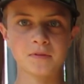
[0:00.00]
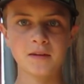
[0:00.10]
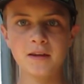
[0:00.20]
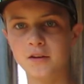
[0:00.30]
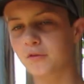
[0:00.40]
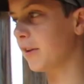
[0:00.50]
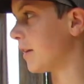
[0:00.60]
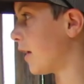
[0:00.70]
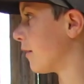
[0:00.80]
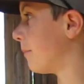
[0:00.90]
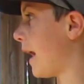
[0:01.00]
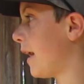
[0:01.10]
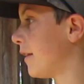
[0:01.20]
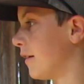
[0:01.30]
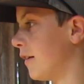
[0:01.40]
yeah, it's really not a
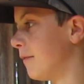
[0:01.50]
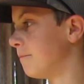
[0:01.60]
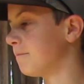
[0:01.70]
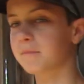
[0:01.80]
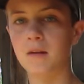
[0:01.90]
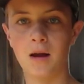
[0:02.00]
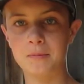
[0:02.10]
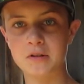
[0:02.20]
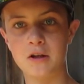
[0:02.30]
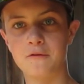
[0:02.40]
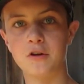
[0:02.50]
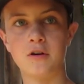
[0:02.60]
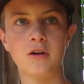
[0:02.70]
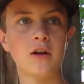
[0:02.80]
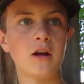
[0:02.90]
bad option if you're
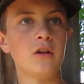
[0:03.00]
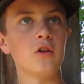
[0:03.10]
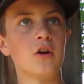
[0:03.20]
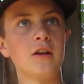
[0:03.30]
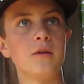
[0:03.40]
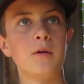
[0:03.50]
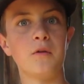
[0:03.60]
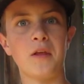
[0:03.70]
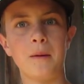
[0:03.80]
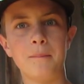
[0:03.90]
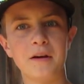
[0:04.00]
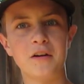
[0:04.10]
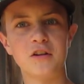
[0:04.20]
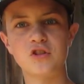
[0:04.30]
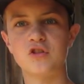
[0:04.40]
looking to build a
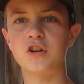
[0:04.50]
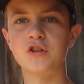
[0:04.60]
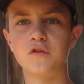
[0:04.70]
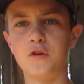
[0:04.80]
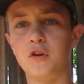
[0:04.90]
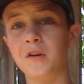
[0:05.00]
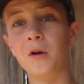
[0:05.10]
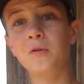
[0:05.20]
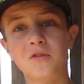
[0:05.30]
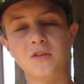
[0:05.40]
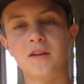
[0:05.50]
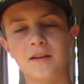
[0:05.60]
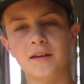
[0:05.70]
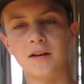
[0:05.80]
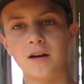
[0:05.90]
bigger structure for your goats.
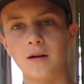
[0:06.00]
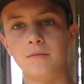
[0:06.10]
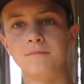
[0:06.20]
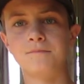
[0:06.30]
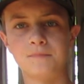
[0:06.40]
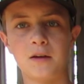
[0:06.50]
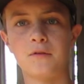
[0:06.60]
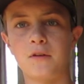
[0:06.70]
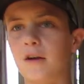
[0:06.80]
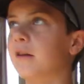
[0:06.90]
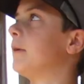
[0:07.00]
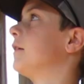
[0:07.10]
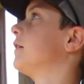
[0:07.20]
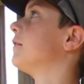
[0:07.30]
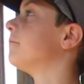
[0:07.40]
Definitely recommend it.